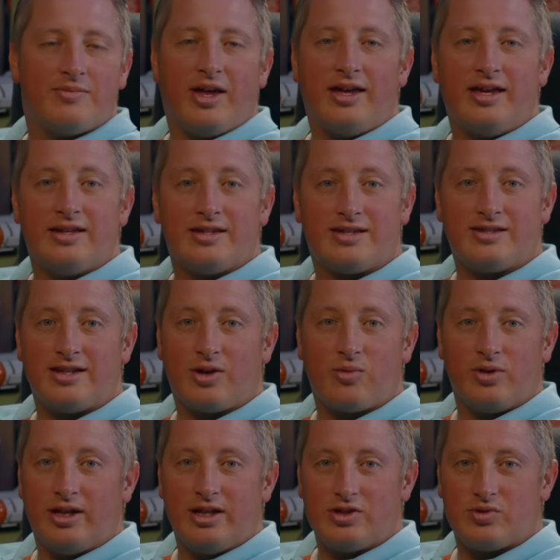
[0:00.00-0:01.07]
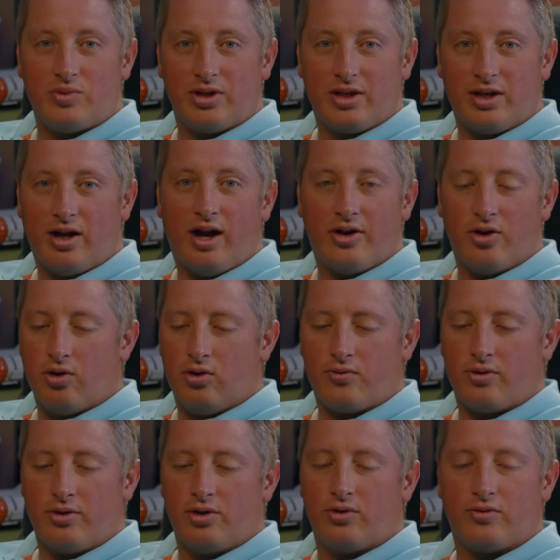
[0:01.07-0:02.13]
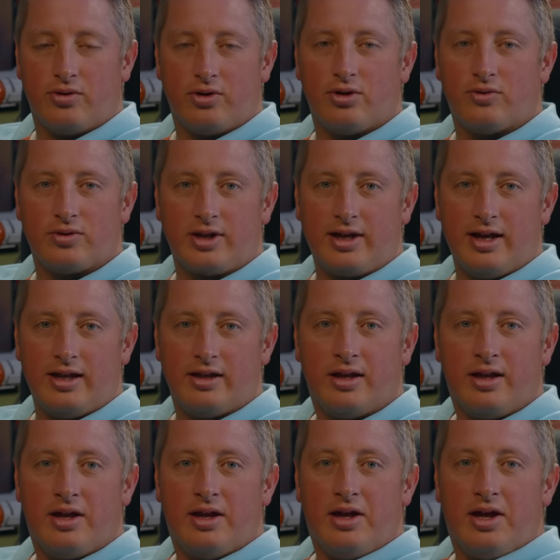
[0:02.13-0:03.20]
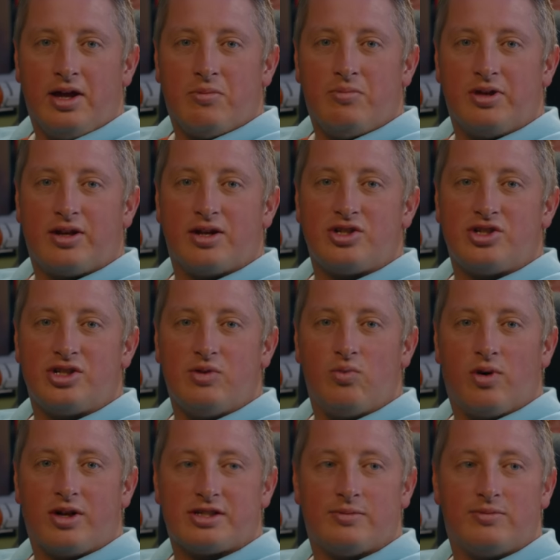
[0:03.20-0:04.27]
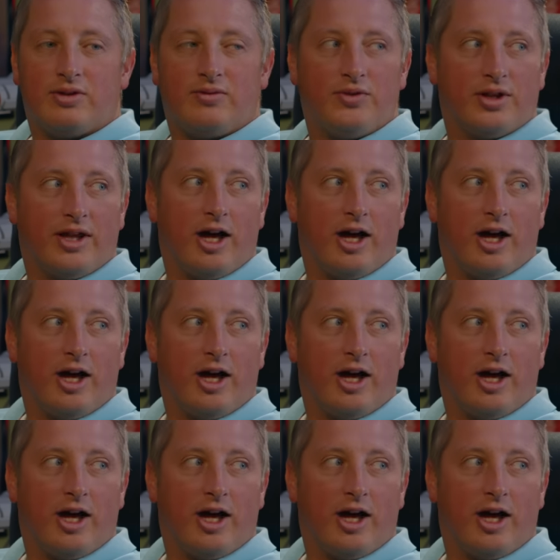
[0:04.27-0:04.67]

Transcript: him that he's sick when he's really not over and over and over again because she wants him to feel